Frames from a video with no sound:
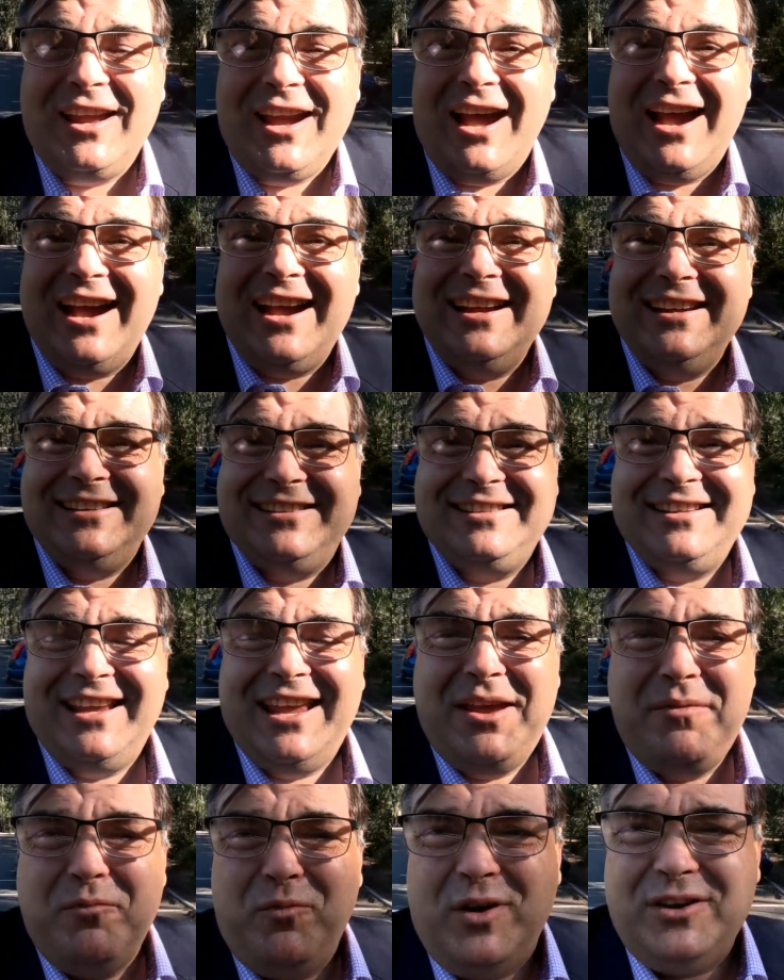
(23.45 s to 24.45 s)
Guys,
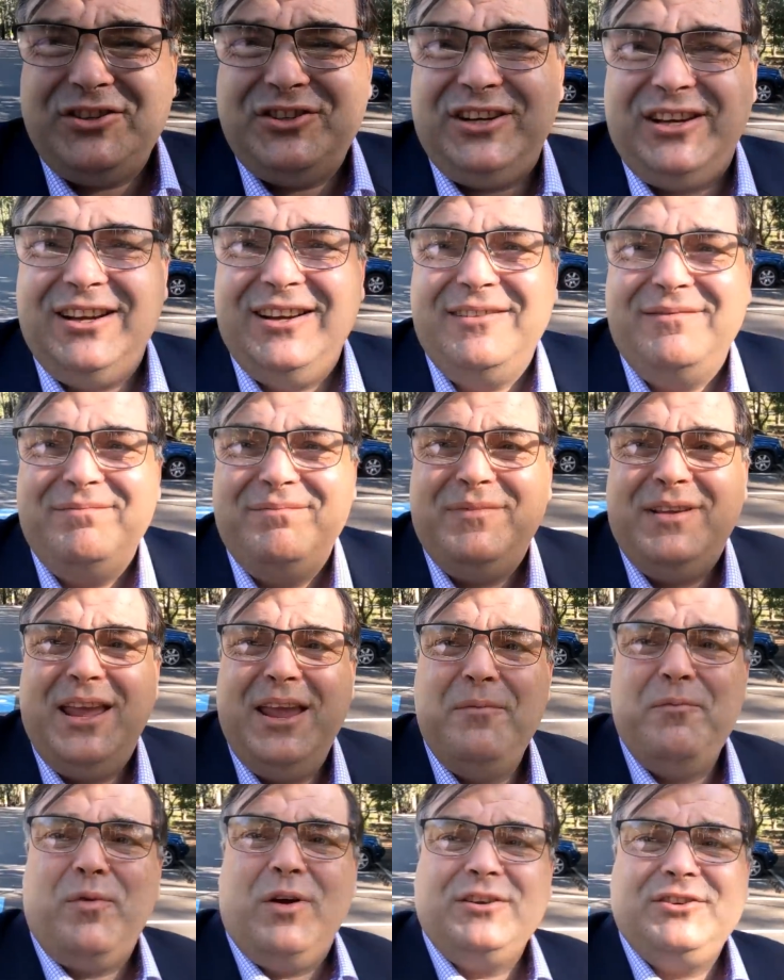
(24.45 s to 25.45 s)
keep watching.
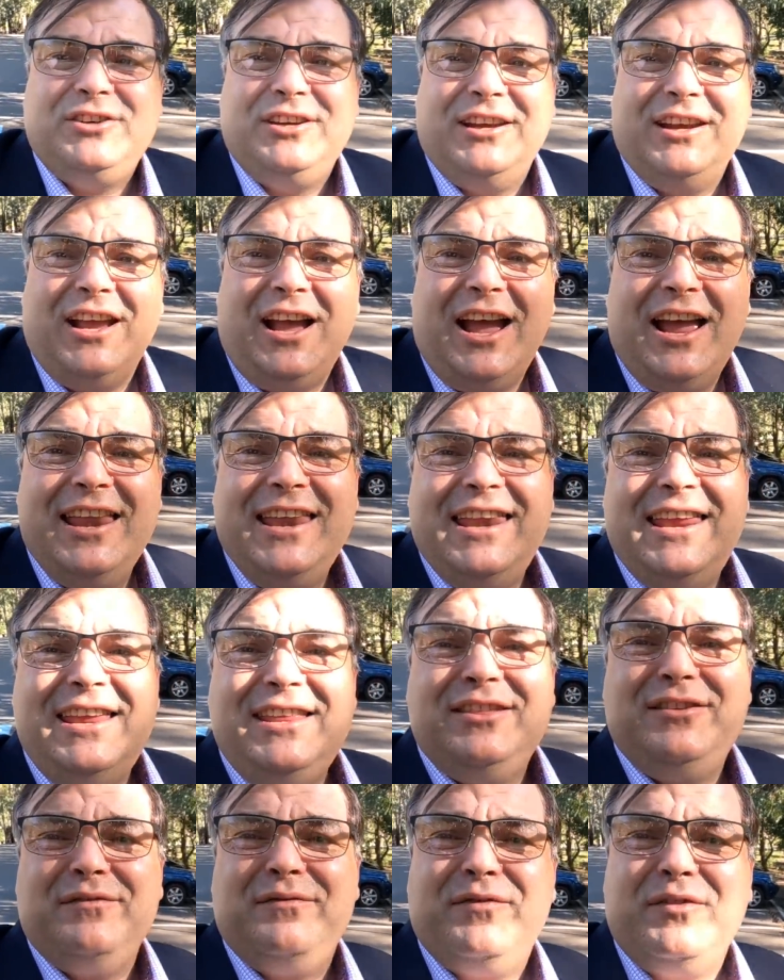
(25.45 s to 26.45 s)
Keep watching. I
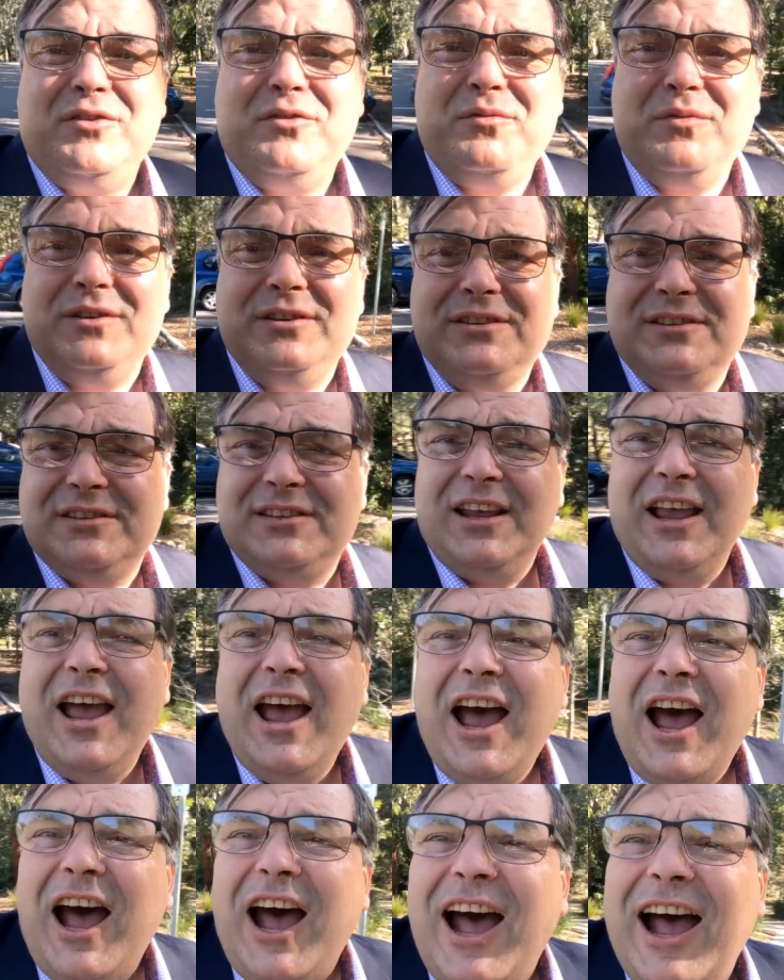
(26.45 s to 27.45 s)
need the viewers.
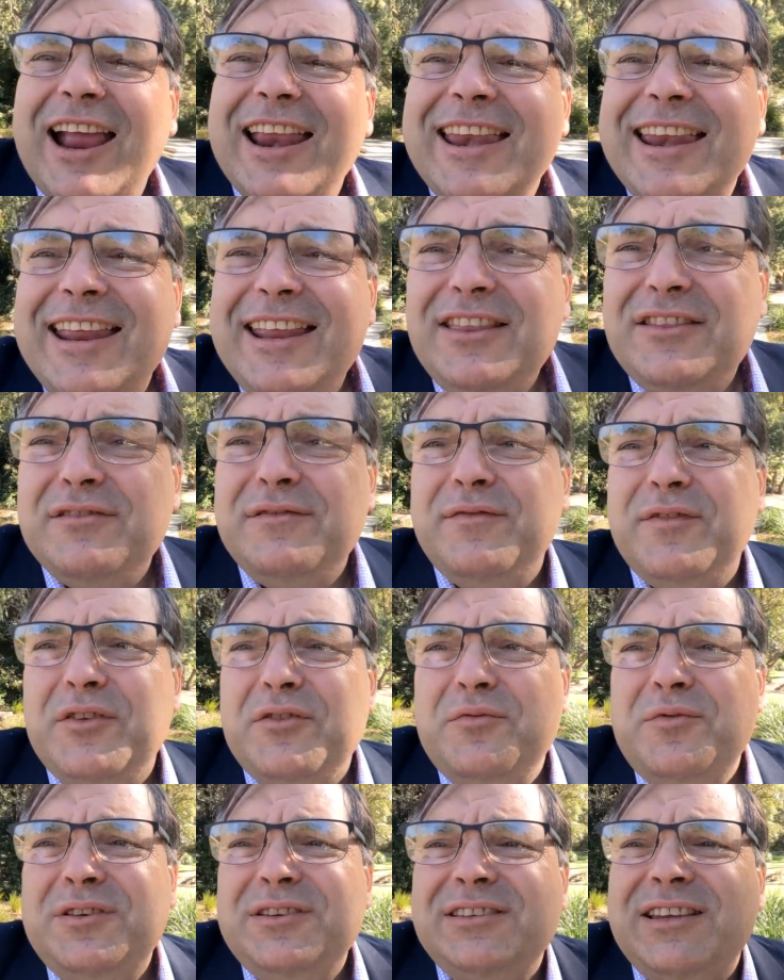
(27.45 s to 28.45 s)
I need the
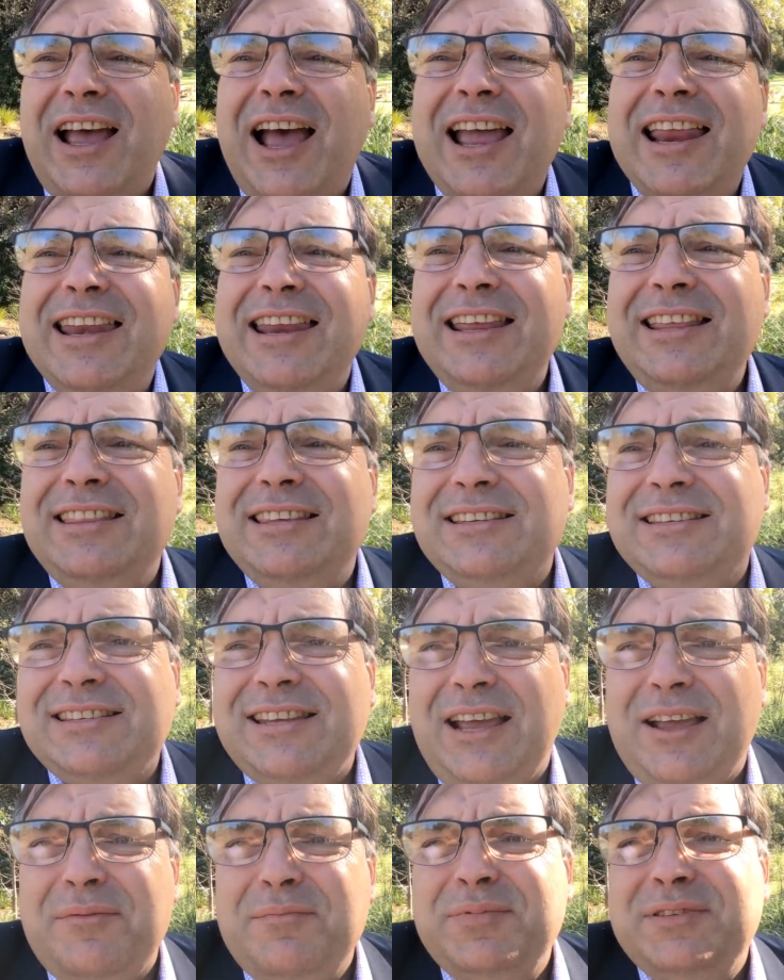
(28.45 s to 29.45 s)
viewers. I need the
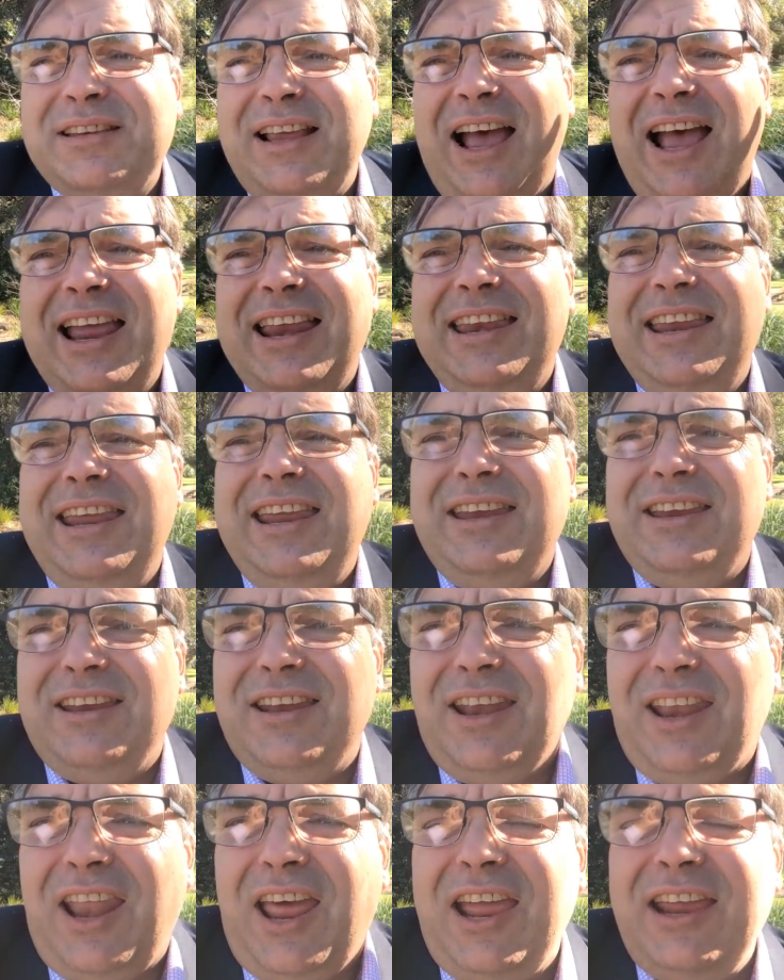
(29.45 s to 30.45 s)
subs. I need
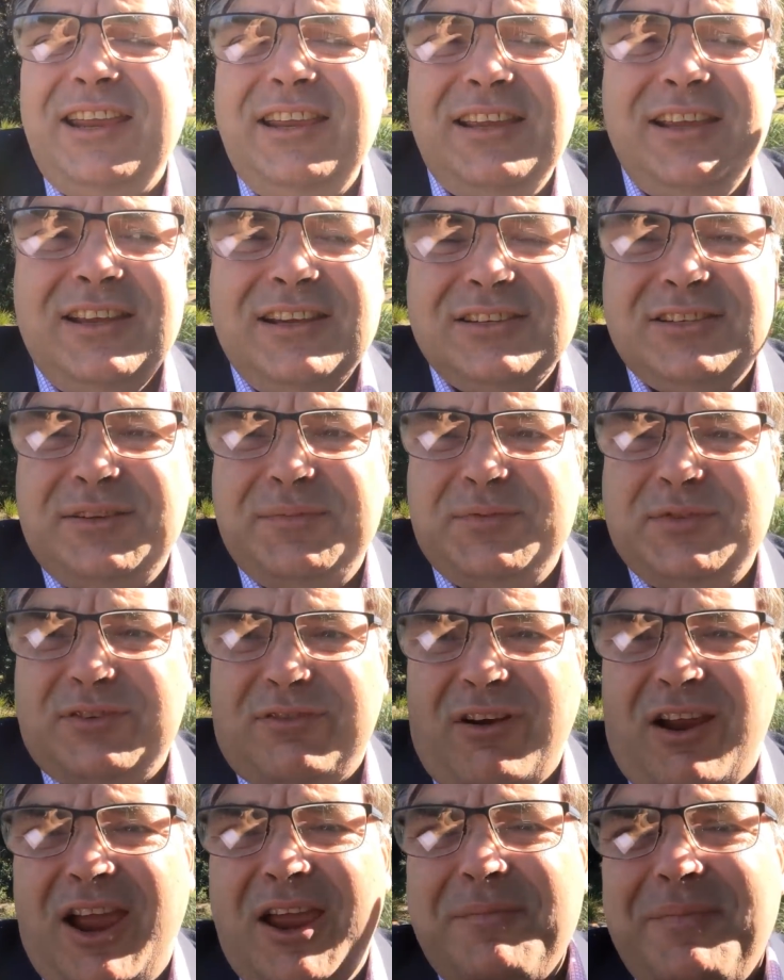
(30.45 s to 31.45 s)
it. Like,
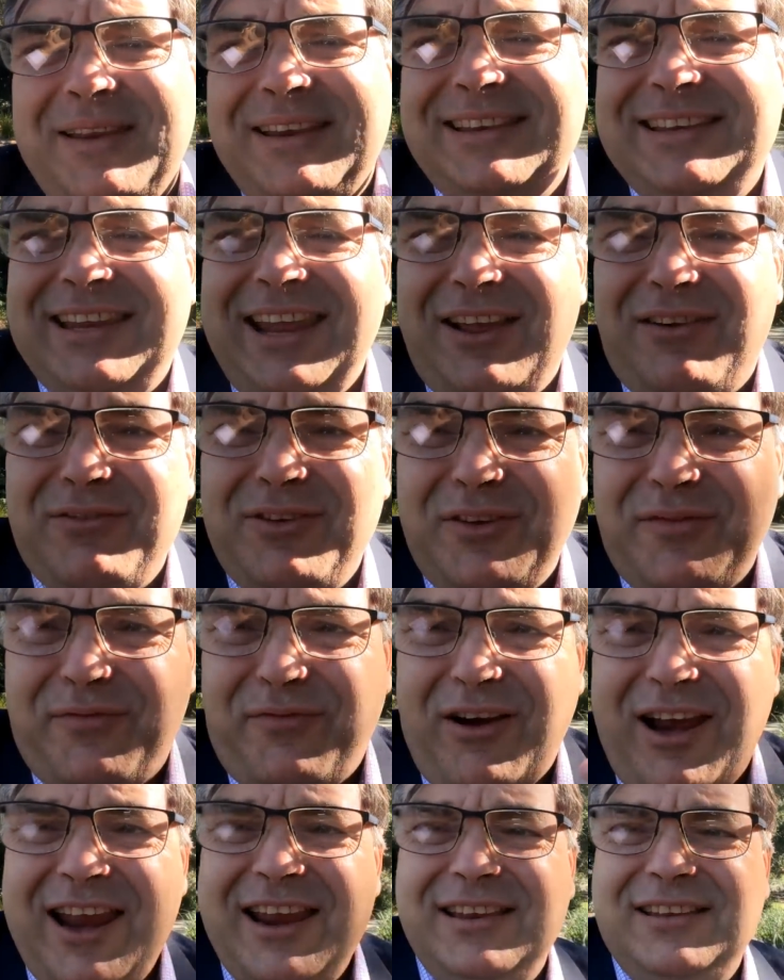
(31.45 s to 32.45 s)
subscribe, and tell your
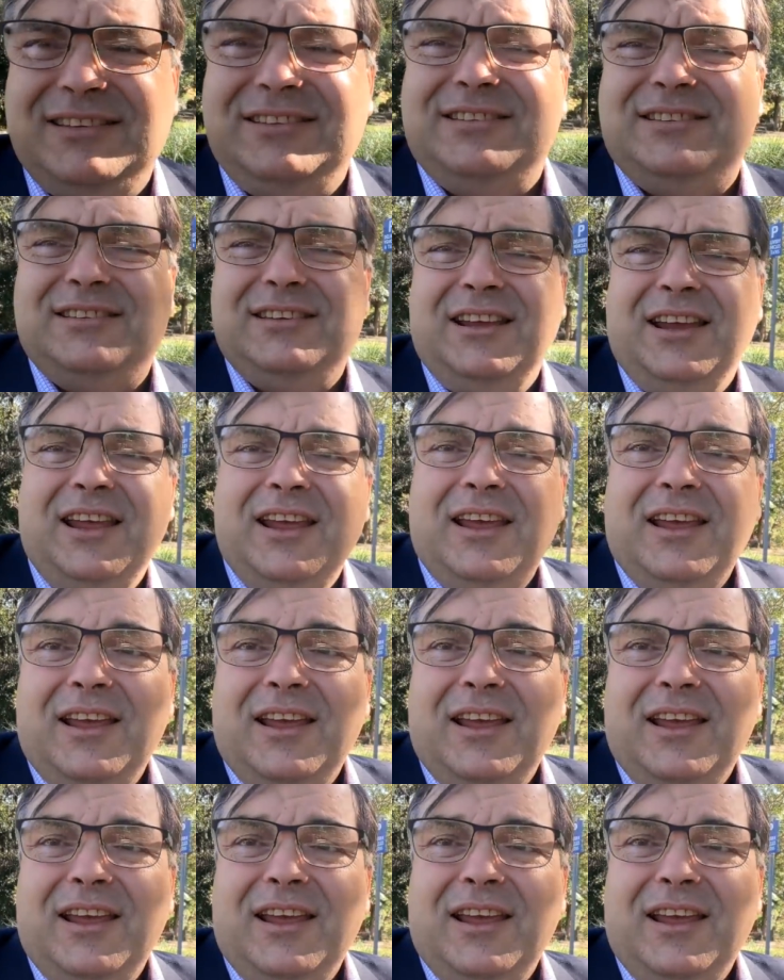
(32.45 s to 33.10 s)
friends.